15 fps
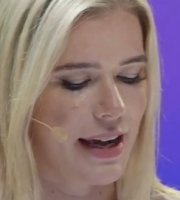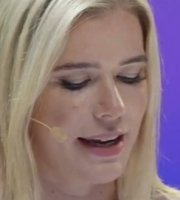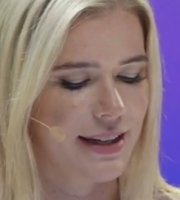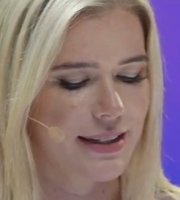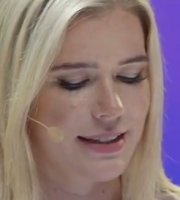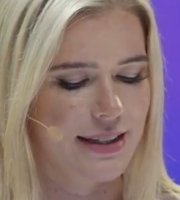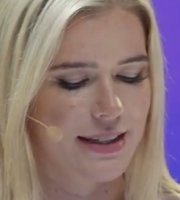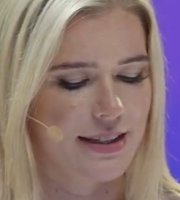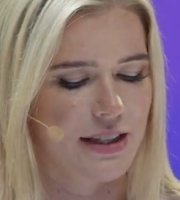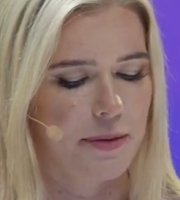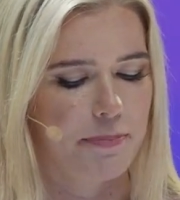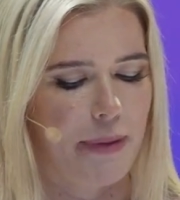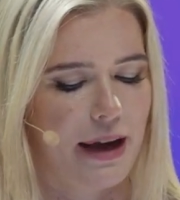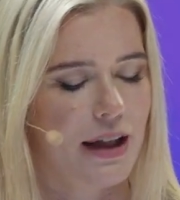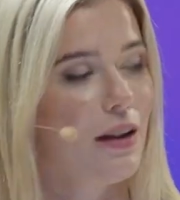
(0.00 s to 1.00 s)
an
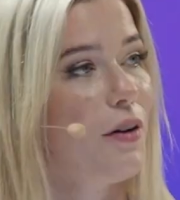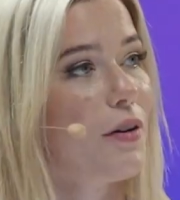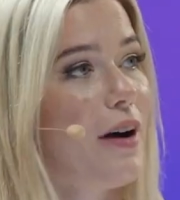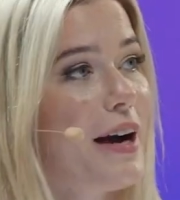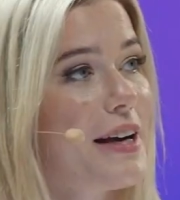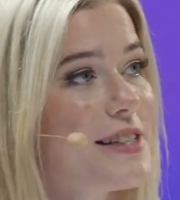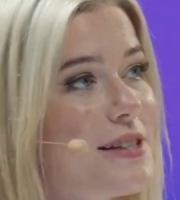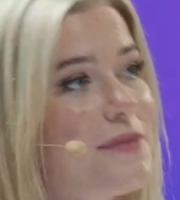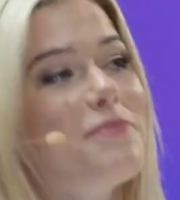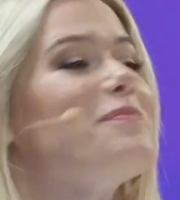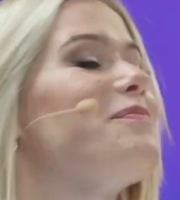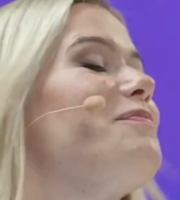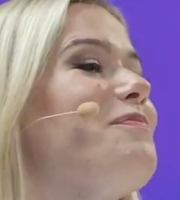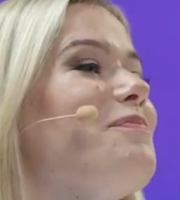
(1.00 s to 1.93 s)
existing backlog item?